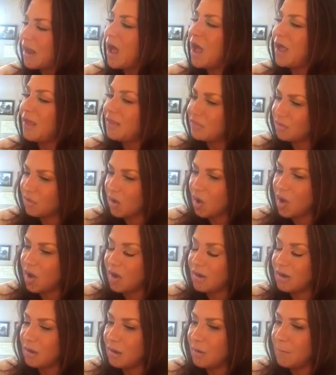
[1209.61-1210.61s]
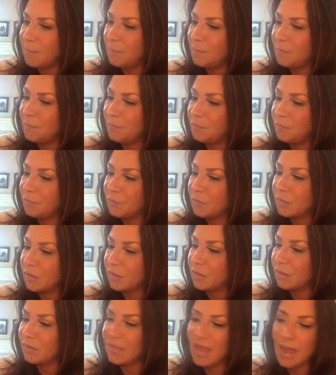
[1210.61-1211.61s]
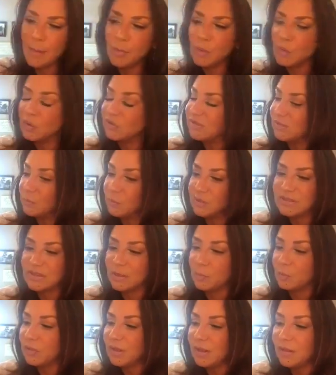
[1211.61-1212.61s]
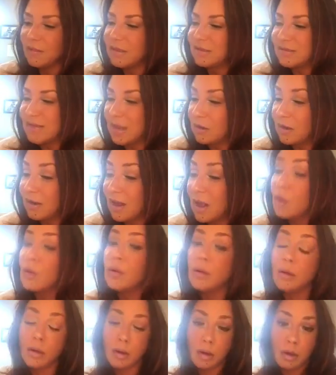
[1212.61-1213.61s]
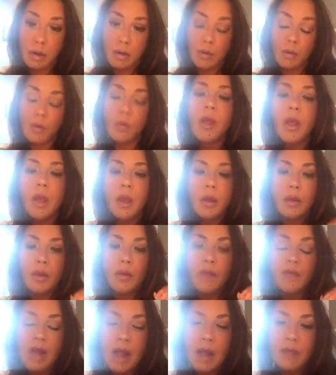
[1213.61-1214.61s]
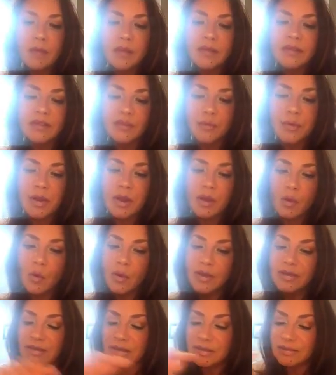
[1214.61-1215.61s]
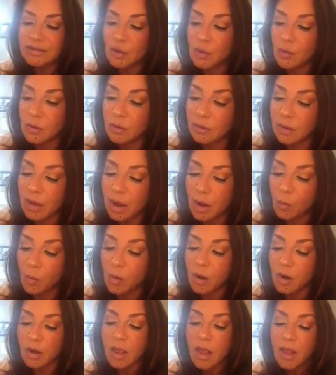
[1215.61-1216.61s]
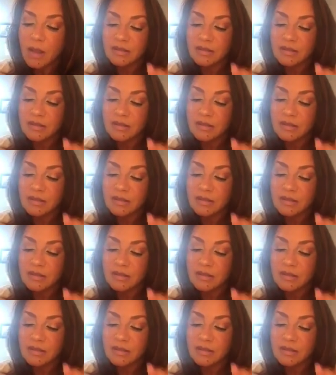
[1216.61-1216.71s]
I thought that person was completely down and out. No, you've got these 3 anointings currently at work.